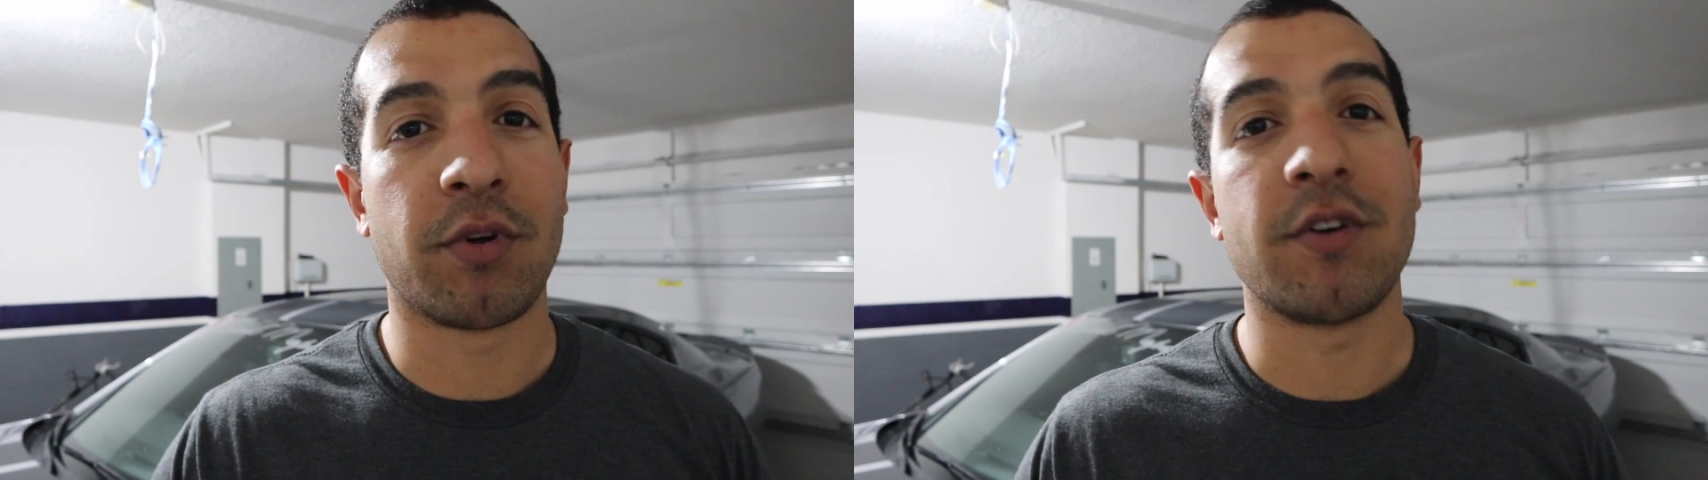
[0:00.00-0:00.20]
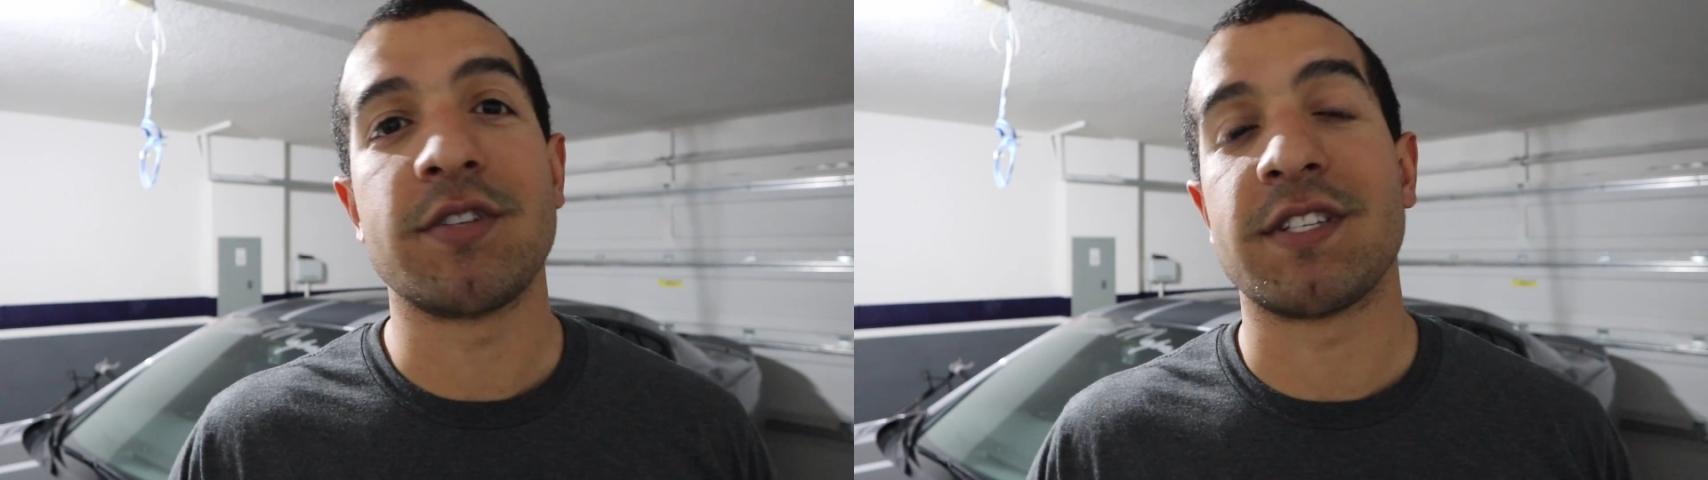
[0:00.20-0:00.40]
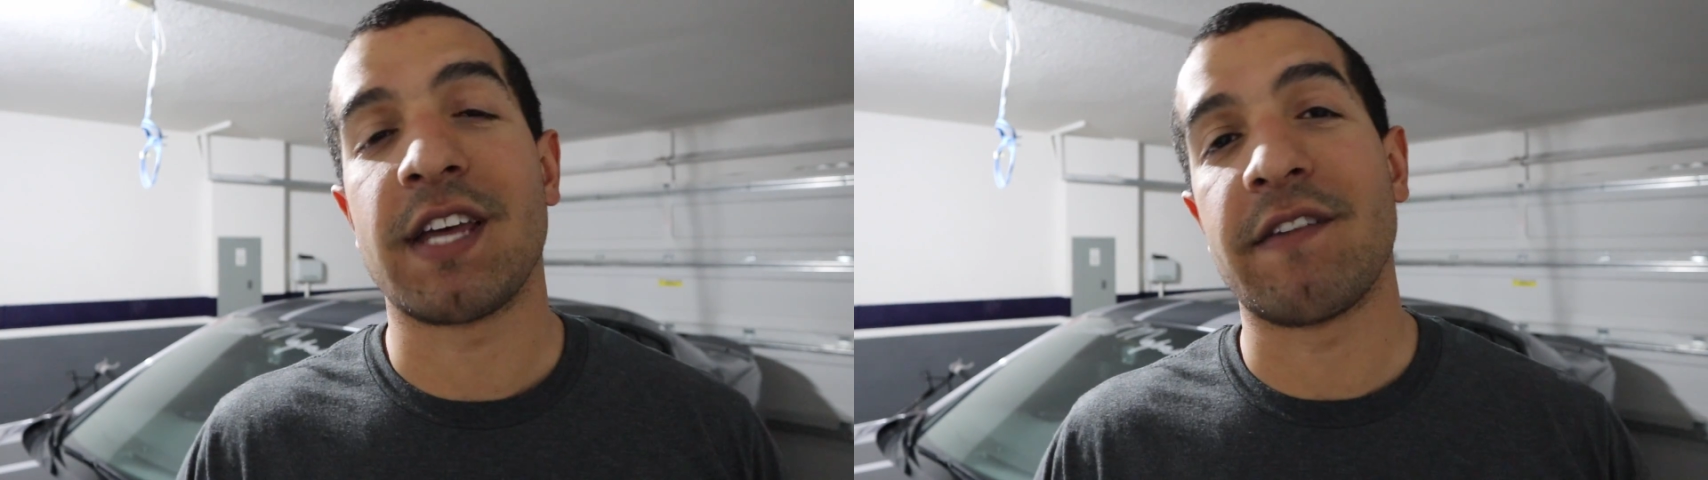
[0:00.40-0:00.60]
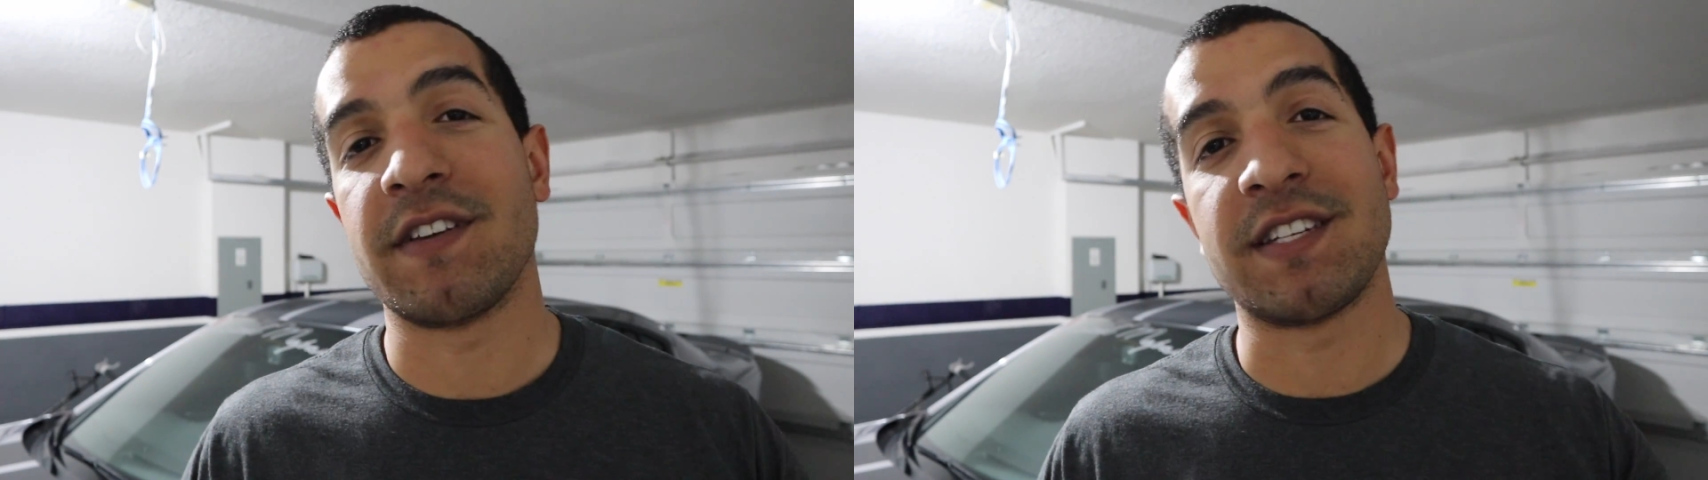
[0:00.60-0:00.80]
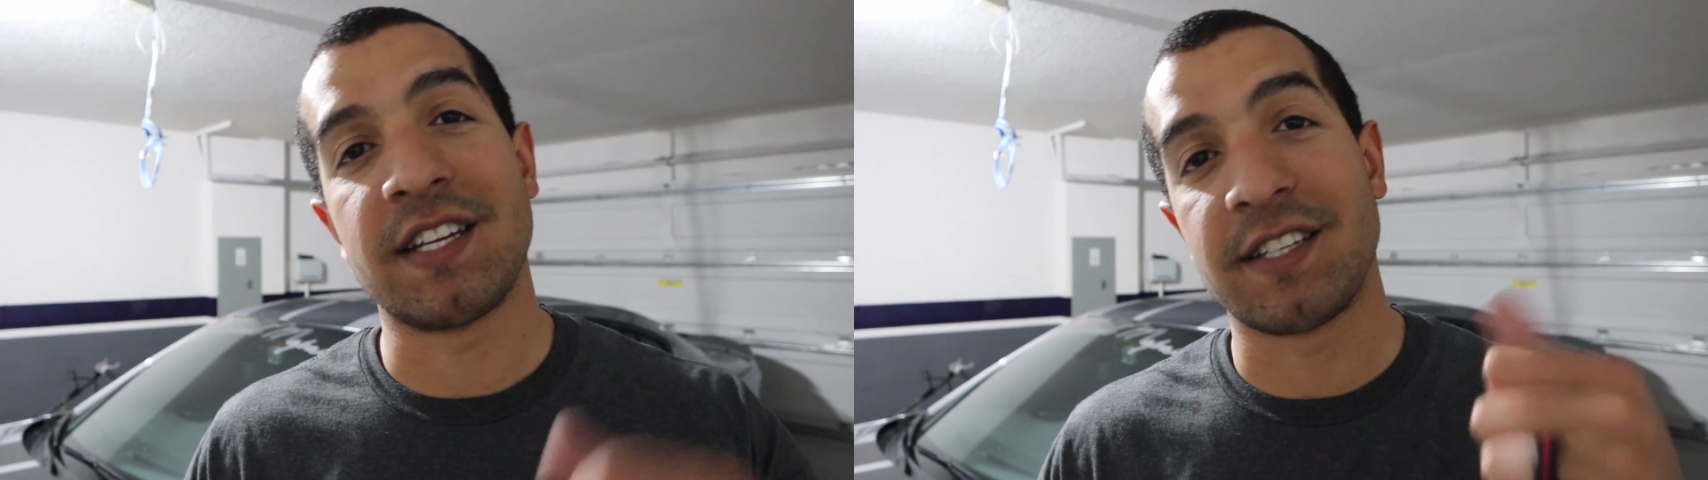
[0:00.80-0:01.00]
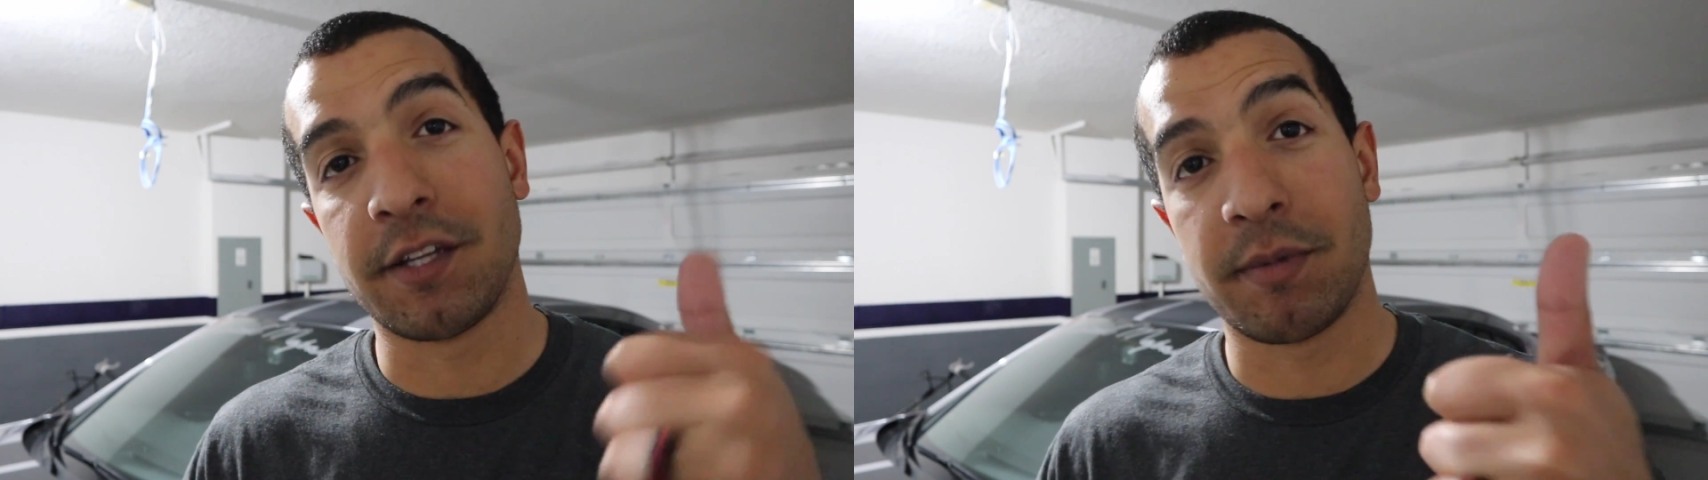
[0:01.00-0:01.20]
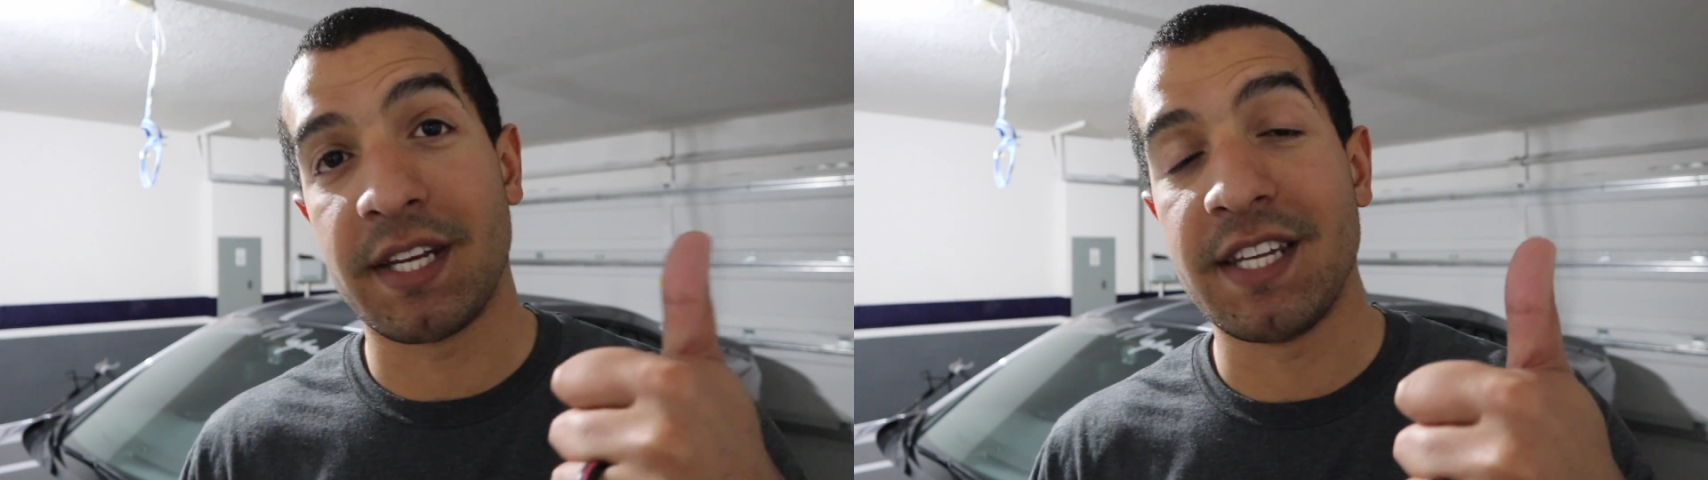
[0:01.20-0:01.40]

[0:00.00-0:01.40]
Pros is obviously it's a little bit